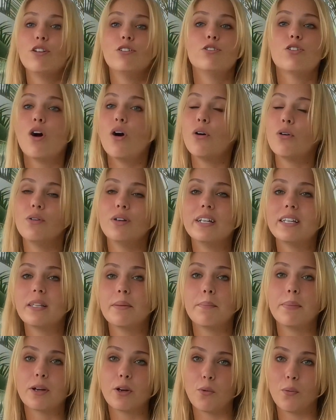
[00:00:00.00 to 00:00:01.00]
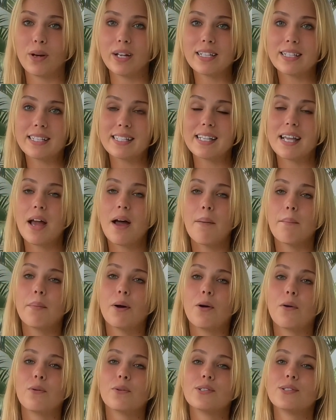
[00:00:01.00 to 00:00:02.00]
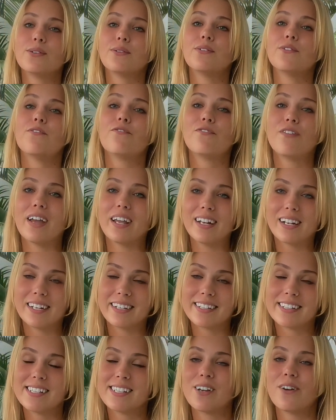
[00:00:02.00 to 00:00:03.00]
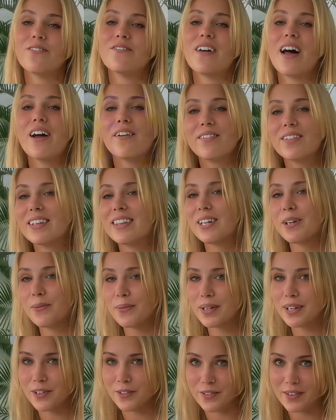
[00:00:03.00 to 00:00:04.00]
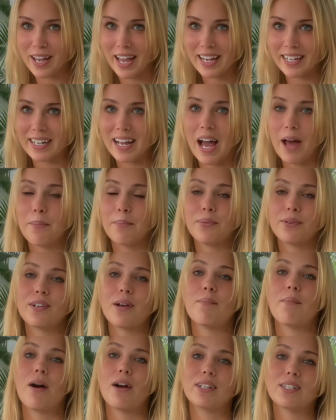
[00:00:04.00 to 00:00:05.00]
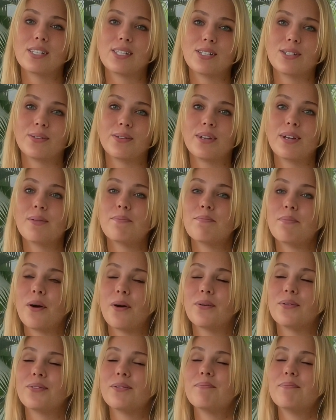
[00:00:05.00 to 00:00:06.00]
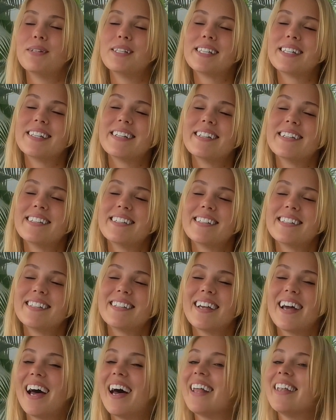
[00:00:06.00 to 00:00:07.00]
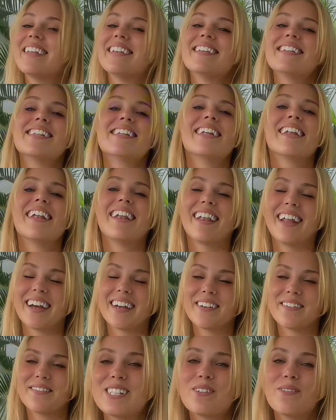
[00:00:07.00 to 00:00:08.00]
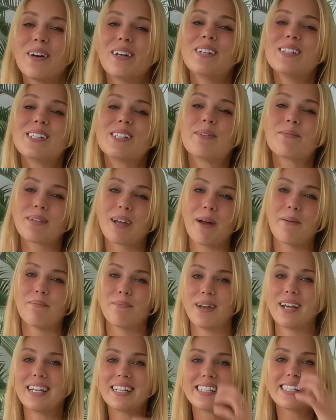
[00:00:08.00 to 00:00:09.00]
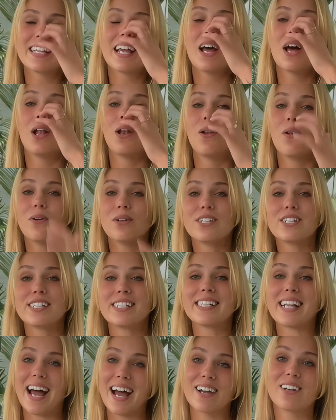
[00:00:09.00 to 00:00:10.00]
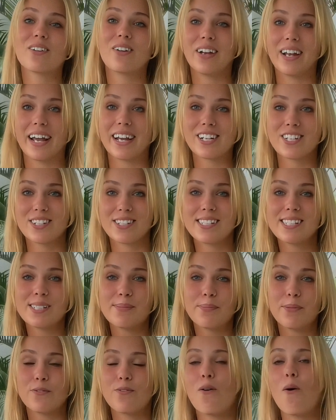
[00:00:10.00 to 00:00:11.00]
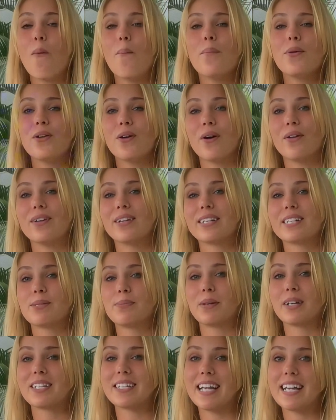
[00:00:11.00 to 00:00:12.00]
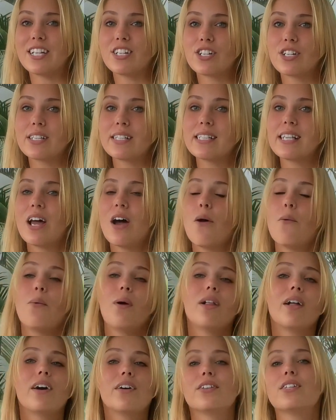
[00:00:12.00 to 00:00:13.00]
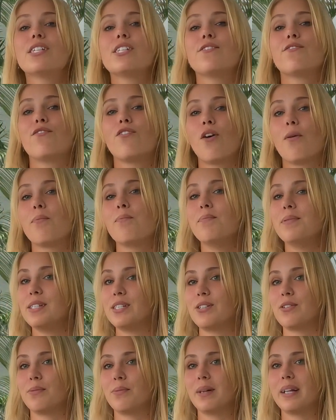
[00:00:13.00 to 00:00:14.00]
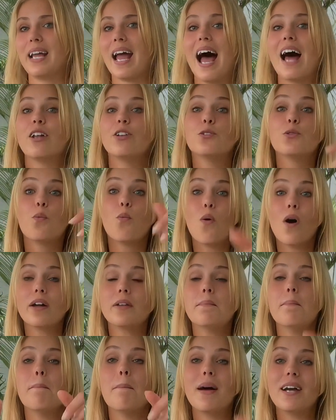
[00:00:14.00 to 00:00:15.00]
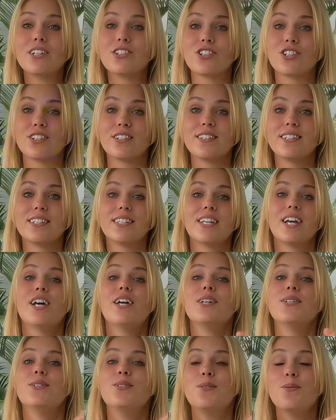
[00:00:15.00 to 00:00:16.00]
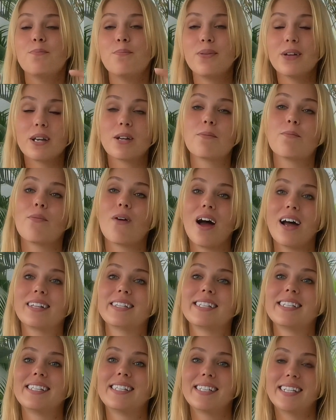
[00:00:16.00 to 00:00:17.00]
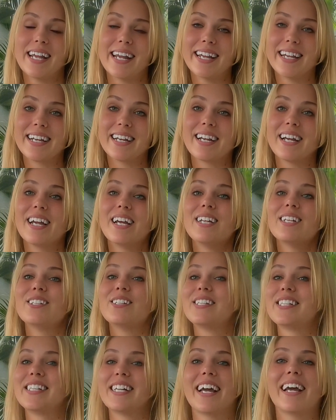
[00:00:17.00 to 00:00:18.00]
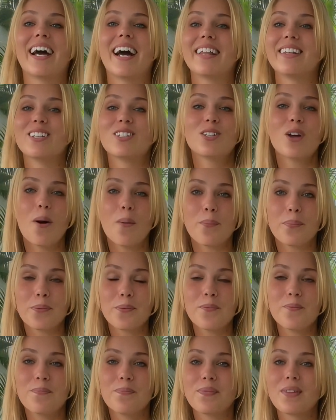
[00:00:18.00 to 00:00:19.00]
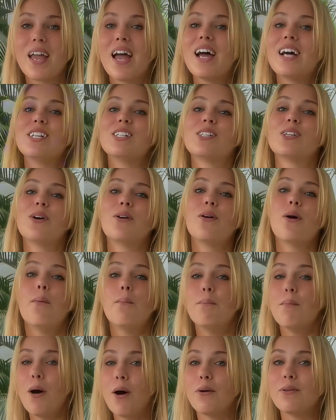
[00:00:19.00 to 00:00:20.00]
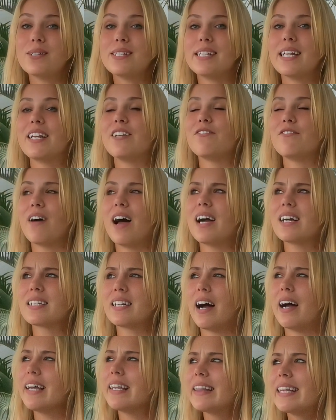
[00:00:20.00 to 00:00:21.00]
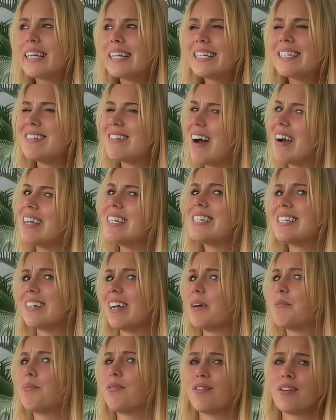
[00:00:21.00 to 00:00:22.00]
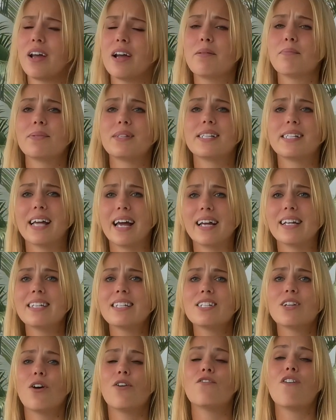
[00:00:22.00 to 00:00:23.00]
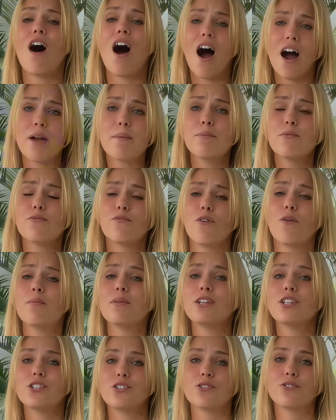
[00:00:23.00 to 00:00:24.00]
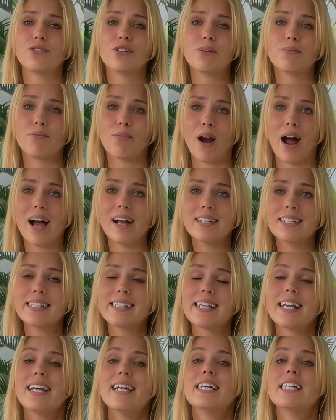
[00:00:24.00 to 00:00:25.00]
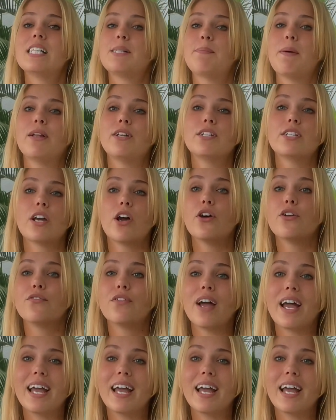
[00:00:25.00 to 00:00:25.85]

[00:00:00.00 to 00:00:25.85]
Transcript: not only the big wins, but also the failures of everything we create and put our minds to in both business and life. So why do some campaigns, launches, and collections perform beyond expectations while others flop miserably? And what measures do big brands take to stay at the top? So most, in fact, I think 99.9% of high-performing jewelry brands spend over